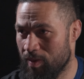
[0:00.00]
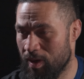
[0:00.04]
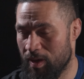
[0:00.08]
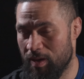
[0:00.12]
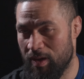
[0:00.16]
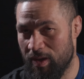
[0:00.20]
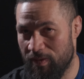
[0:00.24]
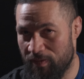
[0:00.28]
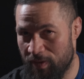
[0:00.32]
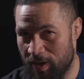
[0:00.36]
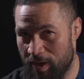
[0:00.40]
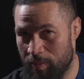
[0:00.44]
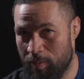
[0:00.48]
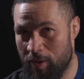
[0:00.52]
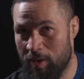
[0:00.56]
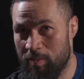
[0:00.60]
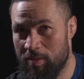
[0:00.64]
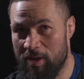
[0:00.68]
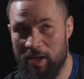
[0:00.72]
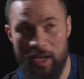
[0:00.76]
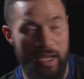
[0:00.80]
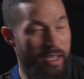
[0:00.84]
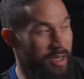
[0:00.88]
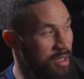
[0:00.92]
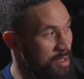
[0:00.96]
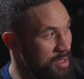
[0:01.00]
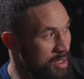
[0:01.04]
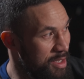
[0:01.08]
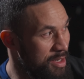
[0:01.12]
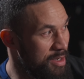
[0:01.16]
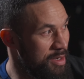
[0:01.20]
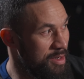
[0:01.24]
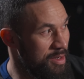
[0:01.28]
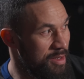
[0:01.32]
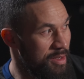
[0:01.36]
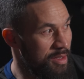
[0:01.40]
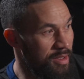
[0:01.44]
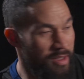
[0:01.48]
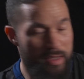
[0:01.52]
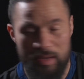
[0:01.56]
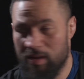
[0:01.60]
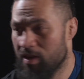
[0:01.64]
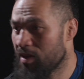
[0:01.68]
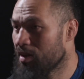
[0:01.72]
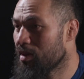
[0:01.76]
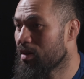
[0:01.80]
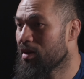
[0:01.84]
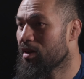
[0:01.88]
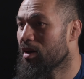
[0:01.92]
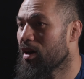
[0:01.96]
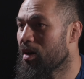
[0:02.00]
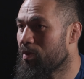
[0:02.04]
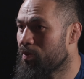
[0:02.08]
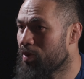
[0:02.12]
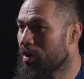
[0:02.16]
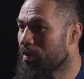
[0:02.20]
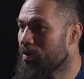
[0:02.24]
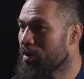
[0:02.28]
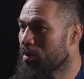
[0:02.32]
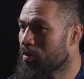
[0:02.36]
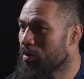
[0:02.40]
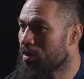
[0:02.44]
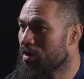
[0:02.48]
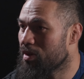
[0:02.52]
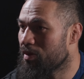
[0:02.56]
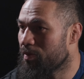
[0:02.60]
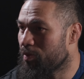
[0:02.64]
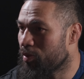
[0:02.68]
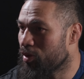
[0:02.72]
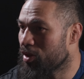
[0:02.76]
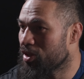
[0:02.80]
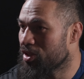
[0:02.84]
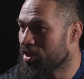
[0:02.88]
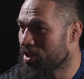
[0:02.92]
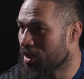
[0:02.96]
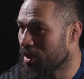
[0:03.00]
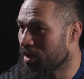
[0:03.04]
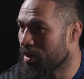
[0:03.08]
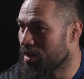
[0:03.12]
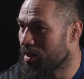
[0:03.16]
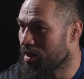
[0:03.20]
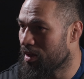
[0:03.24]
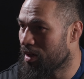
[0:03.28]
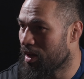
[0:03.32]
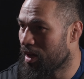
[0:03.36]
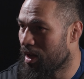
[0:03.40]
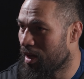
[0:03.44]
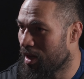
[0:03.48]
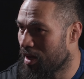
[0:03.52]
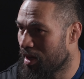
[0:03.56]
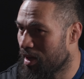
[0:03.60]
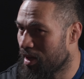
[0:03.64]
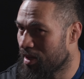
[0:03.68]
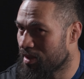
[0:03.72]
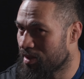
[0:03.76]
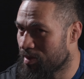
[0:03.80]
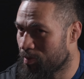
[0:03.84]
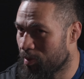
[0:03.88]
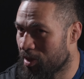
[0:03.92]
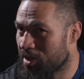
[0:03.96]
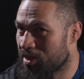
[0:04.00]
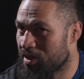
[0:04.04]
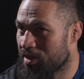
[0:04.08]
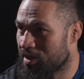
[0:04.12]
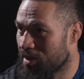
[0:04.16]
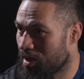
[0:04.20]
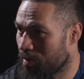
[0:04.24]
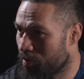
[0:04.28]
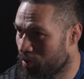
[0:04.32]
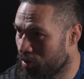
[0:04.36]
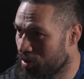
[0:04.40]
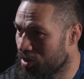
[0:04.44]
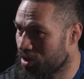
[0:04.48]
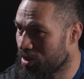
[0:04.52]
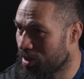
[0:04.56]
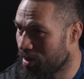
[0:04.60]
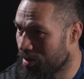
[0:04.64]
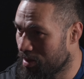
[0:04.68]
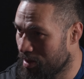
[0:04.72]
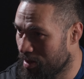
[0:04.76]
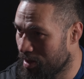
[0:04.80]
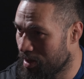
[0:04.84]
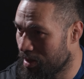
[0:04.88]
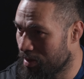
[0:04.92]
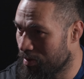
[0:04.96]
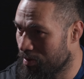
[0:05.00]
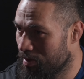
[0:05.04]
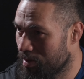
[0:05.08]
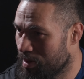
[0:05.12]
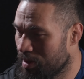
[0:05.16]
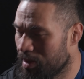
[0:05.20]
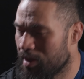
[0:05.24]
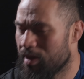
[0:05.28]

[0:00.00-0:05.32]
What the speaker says: But if I probably had it then, I probably wouldn't appreciate it as much as I appreciate it now.